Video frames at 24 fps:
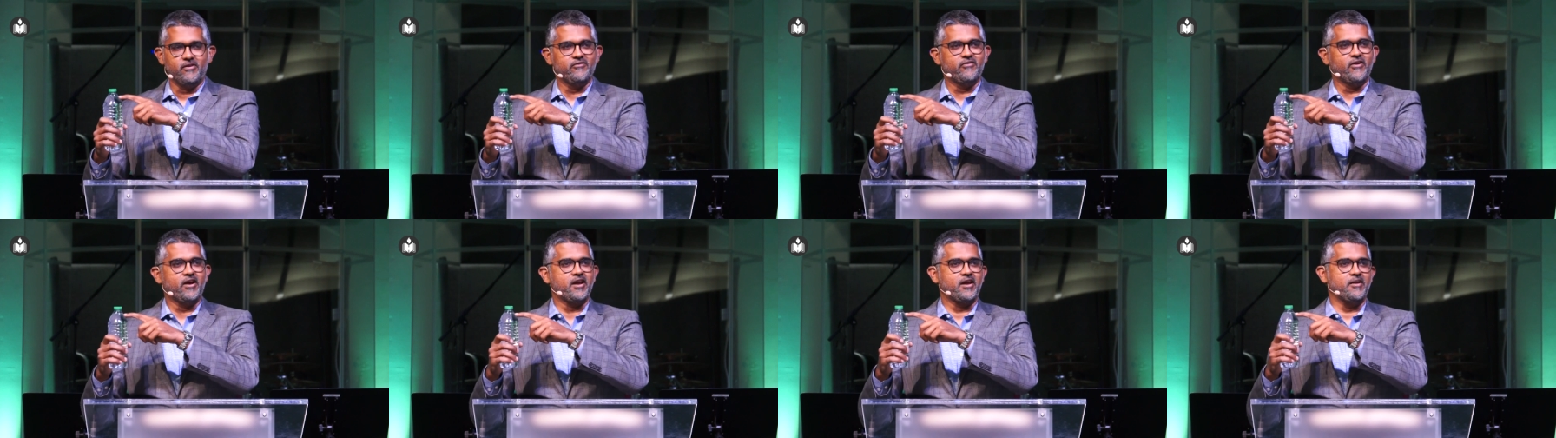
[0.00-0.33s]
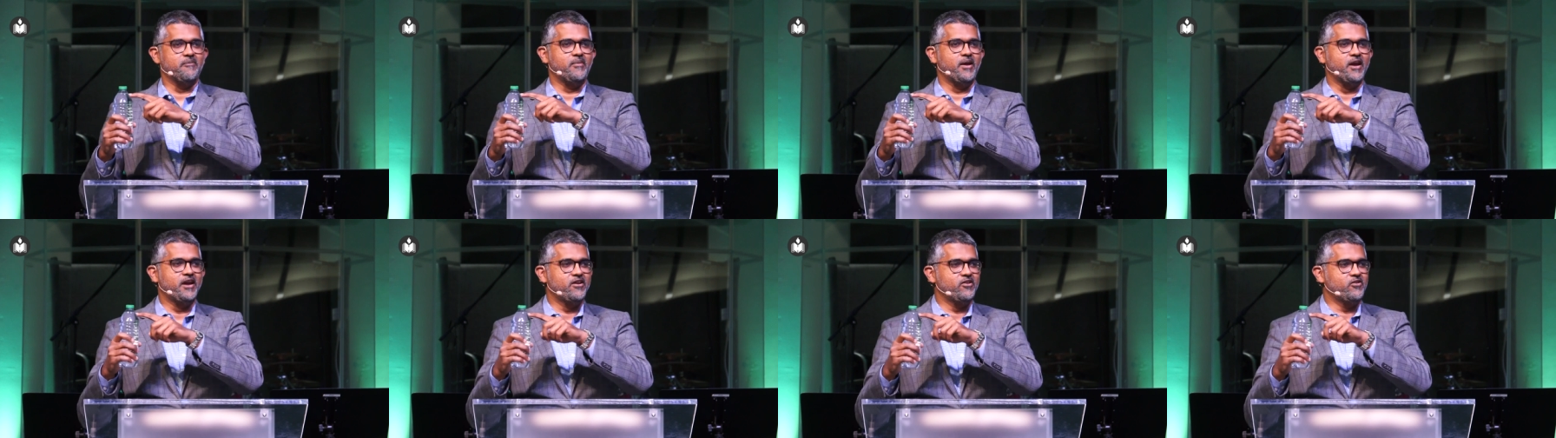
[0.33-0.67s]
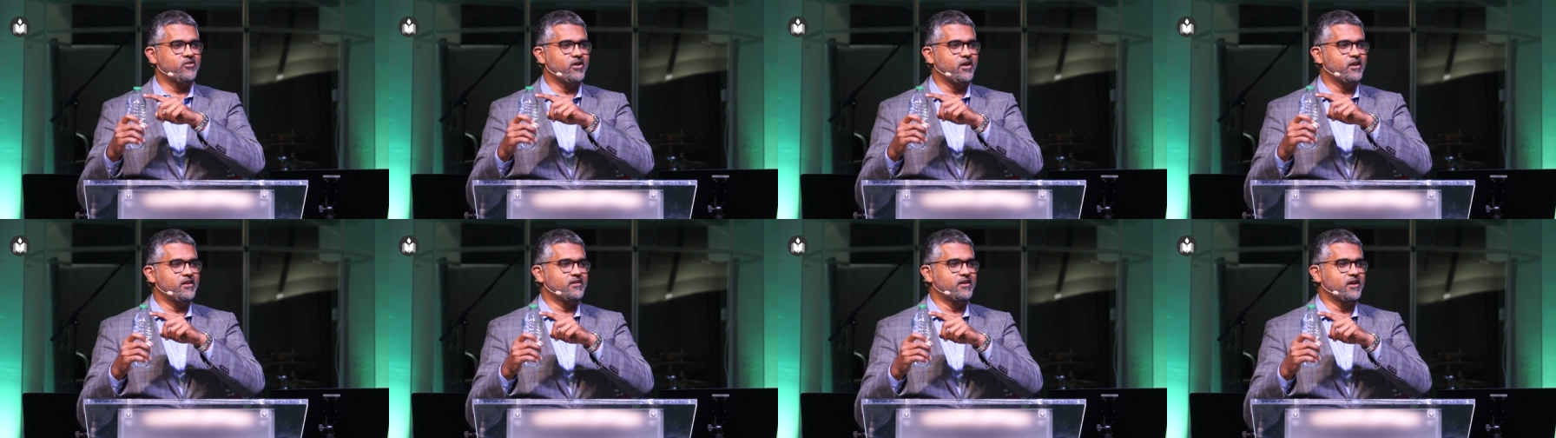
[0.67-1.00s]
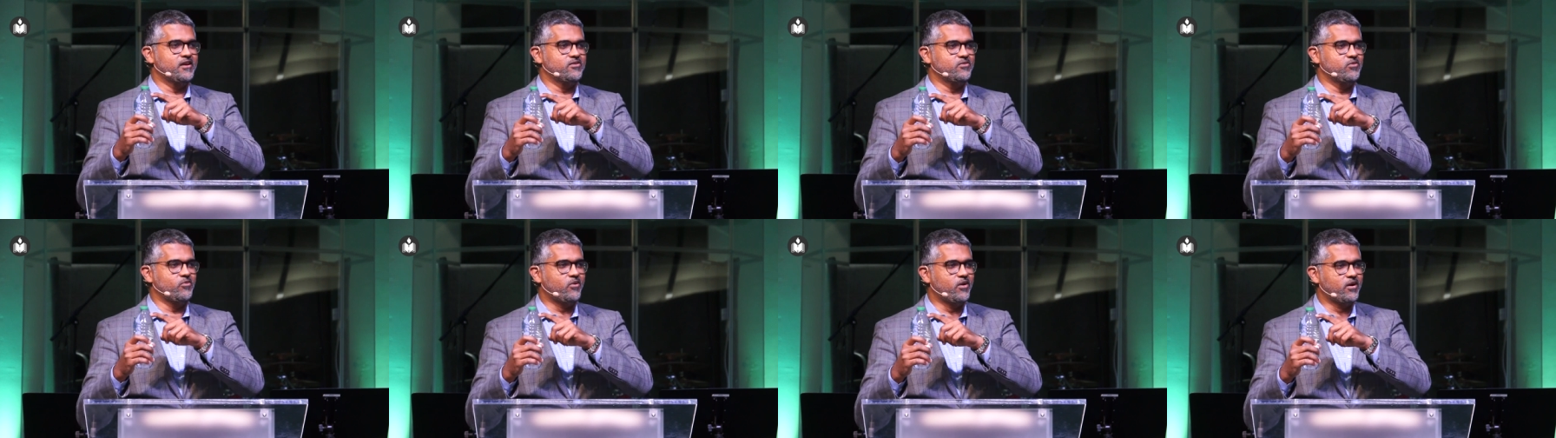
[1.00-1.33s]
if I can make it to eighty,
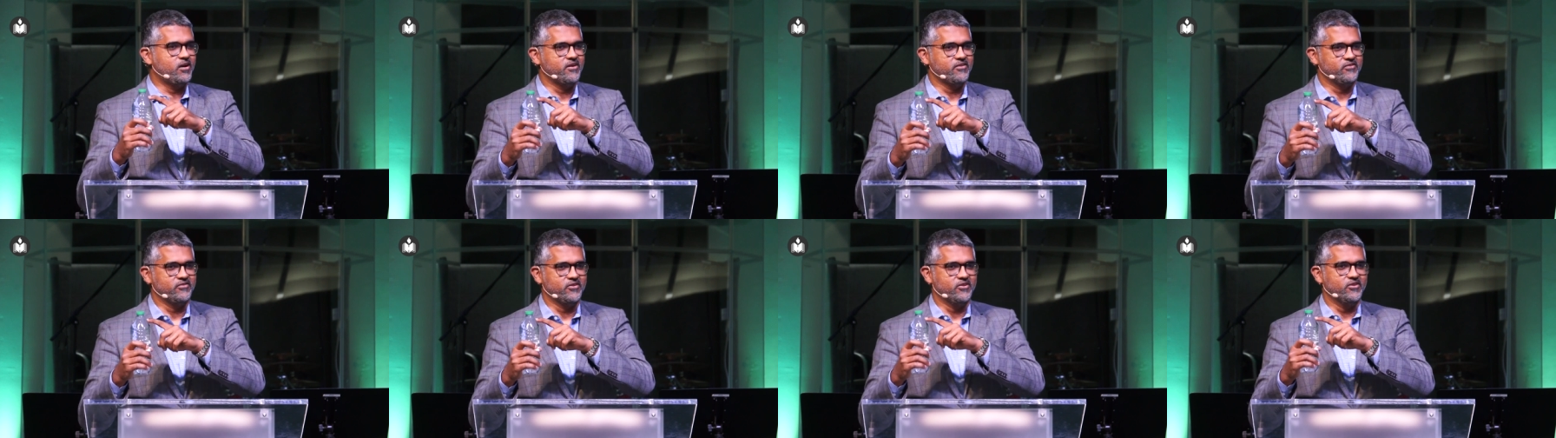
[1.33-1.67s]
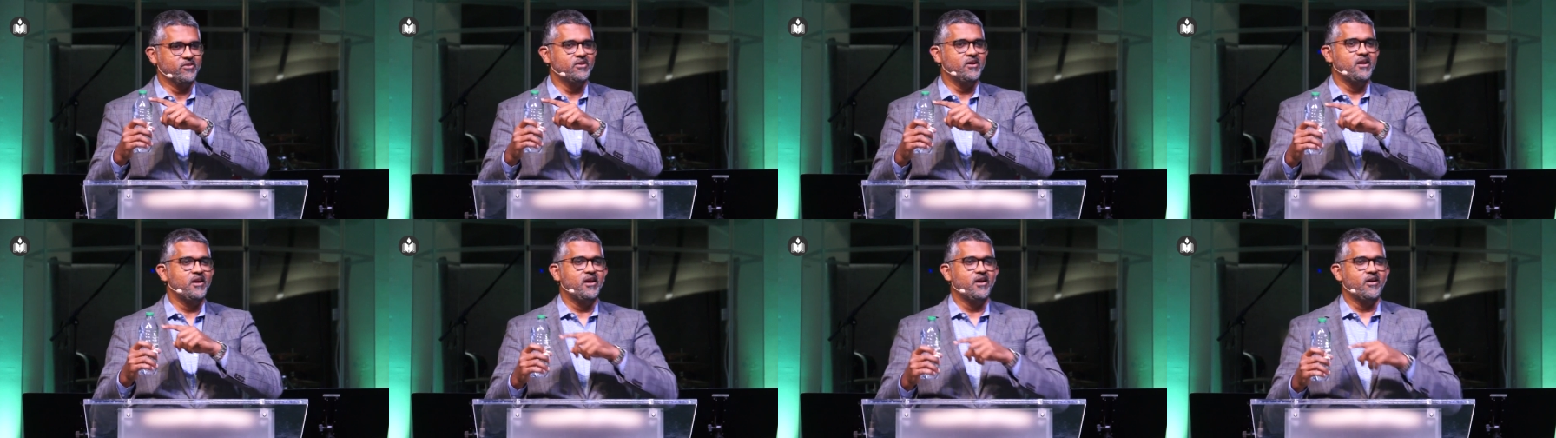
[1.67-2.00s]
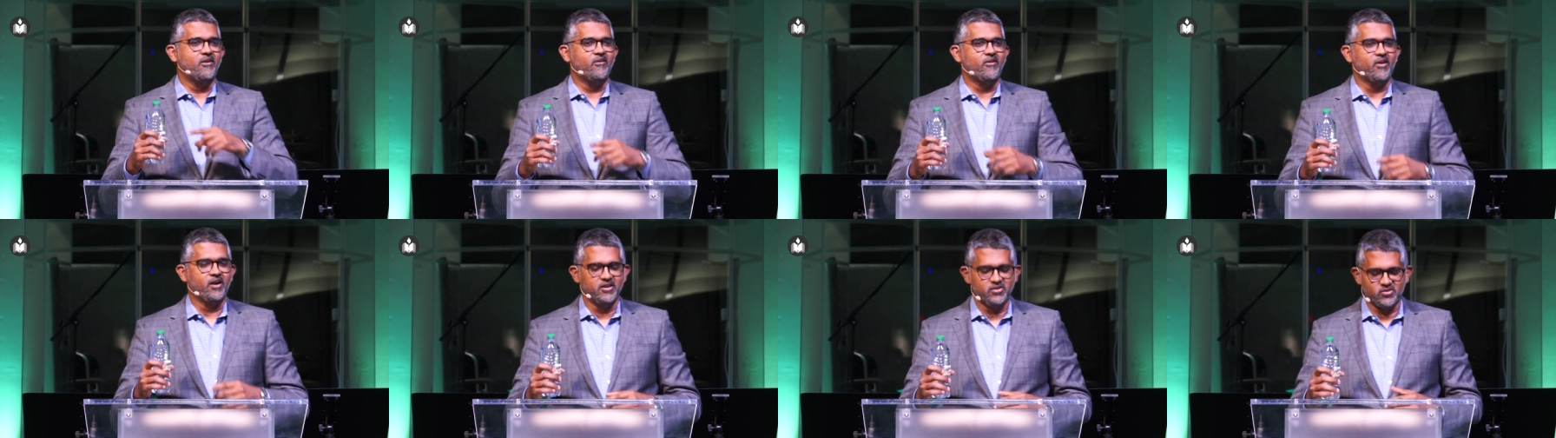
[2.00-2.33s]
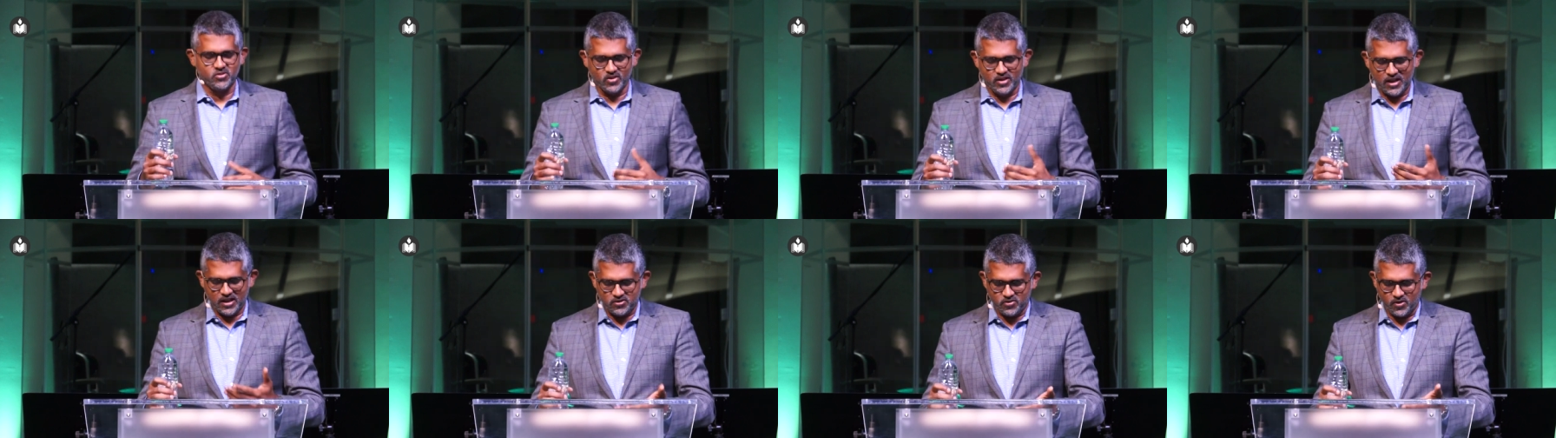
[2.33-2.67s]
that's wonderful, right?
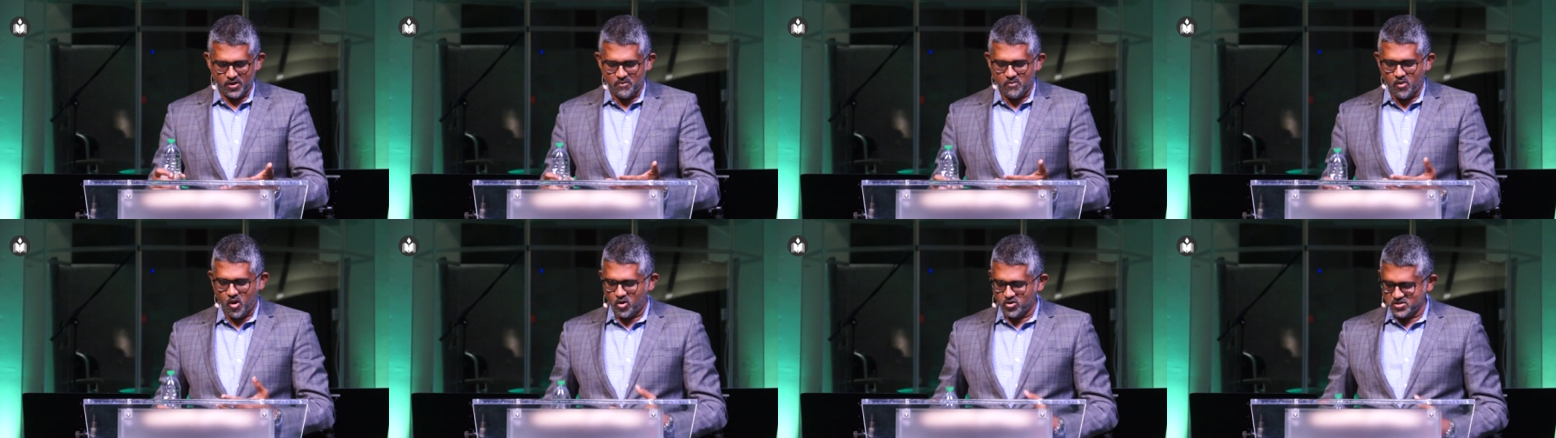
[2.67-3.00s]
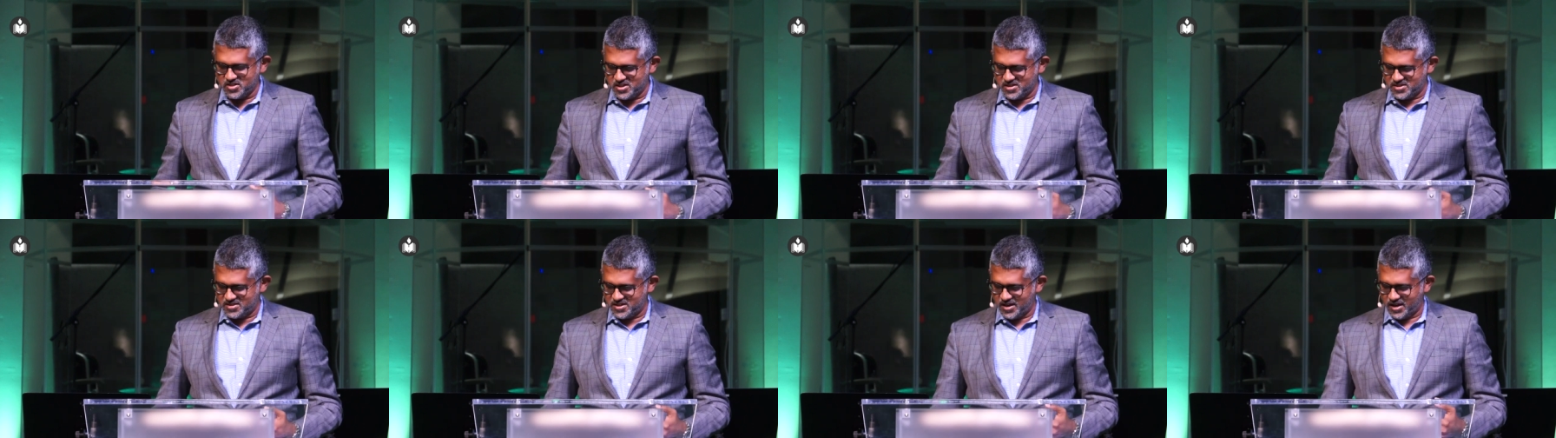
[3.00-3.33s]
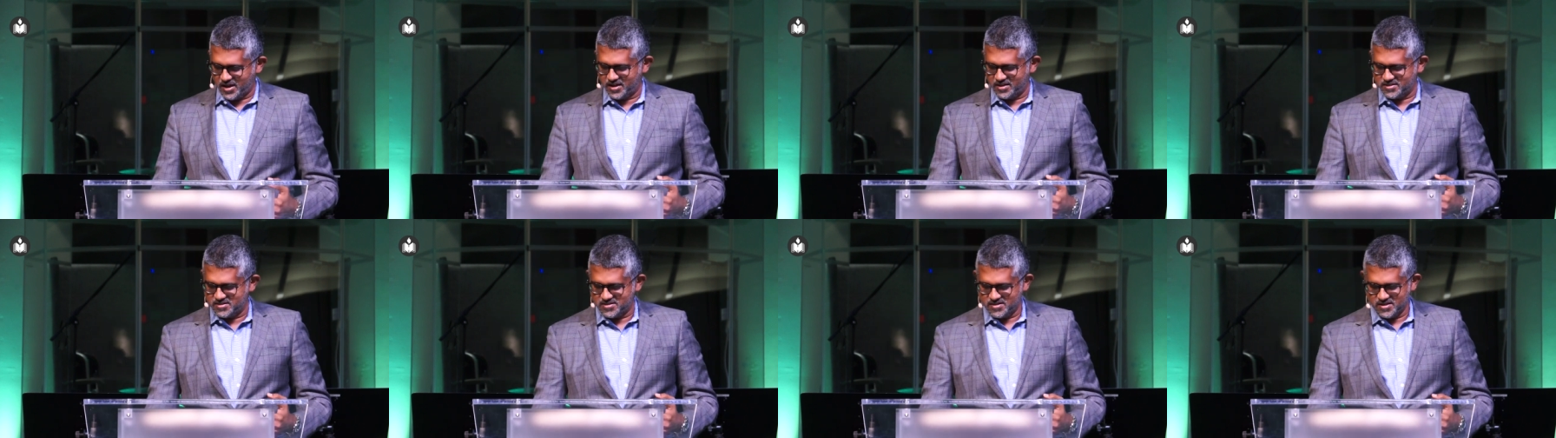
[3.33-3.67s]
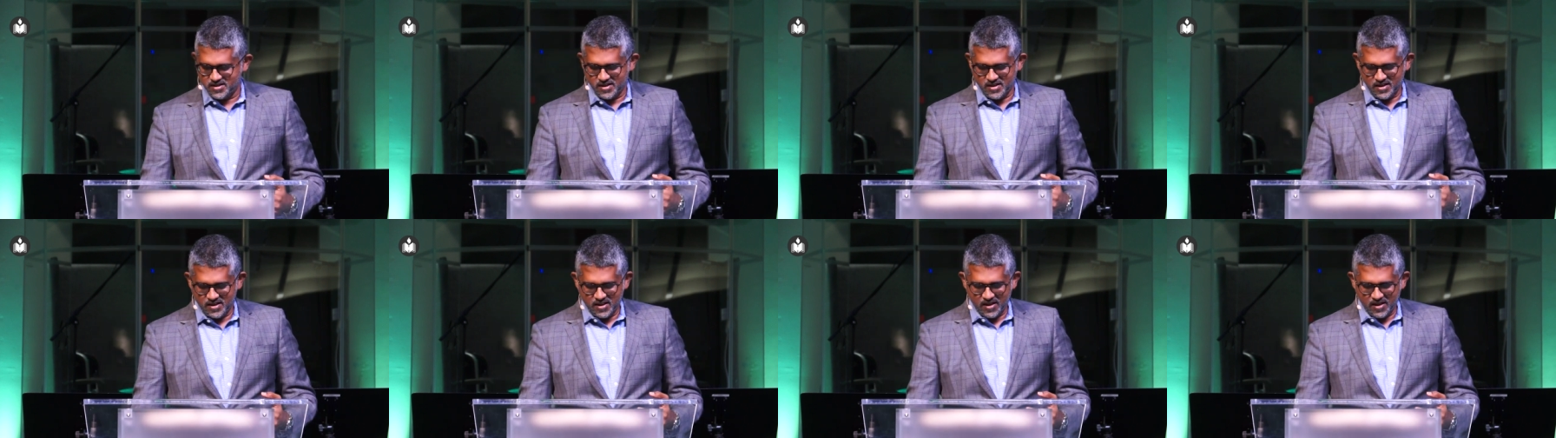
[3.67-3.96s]
So that's why Moses says,